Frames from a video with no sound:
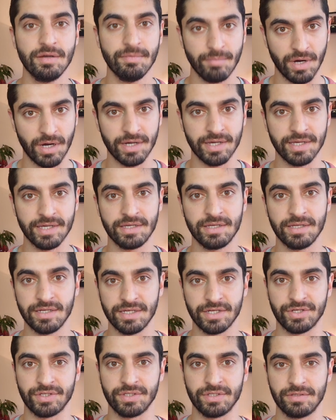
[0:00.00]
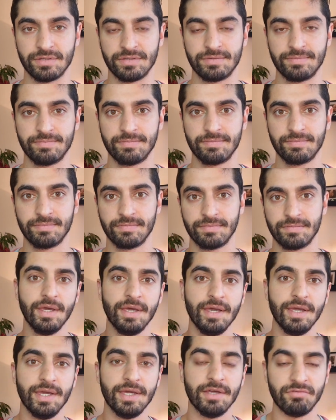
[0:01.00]
market conditions.
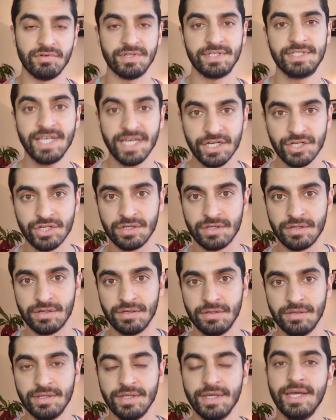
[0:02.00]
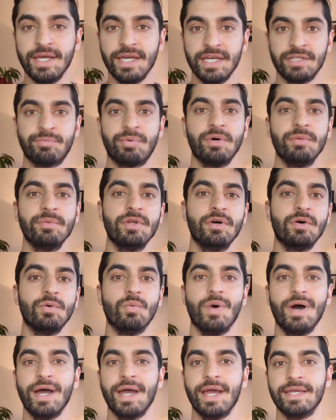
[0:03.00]
In a recession, it's probably not
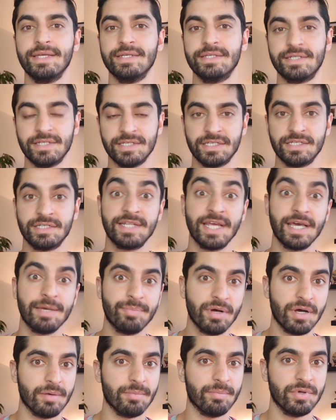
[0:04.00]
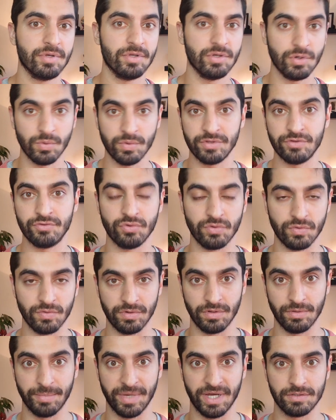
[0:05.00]
wise to step up your
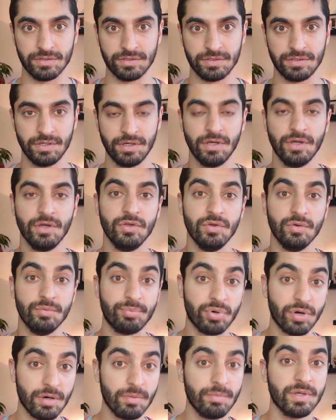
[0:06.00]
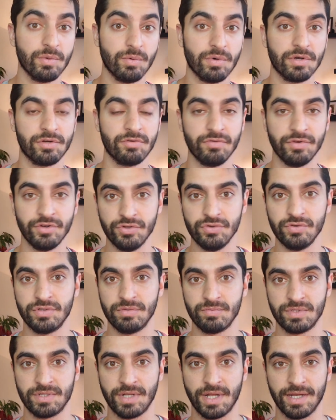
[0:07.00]
withdrawal amounts. You probably want to reduce
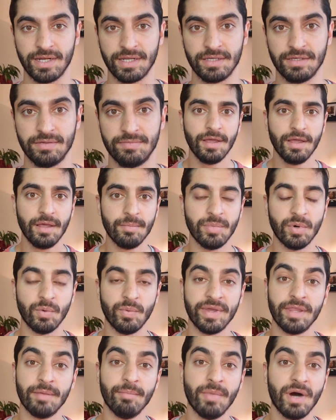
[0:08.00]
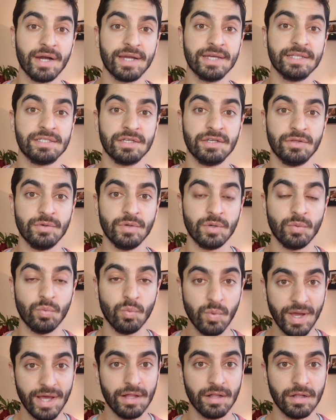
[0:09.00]
them slightly. But when the markets are doing
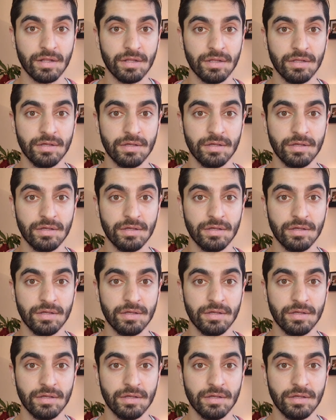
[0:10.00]
well,